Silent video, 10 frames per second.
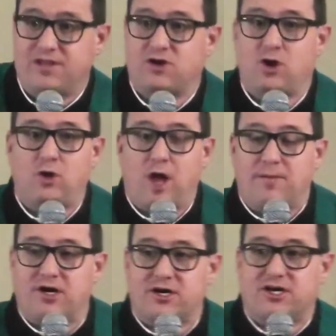They're no
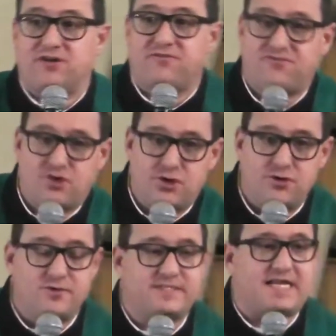longer
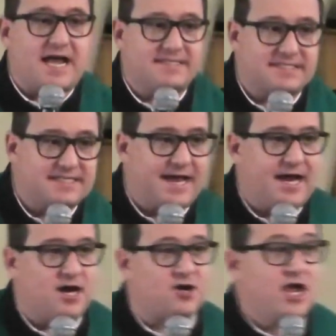confused and
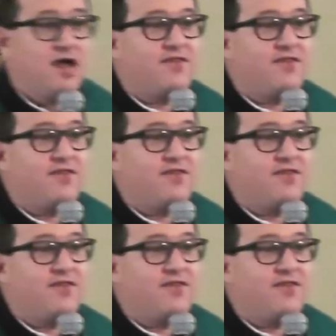scared.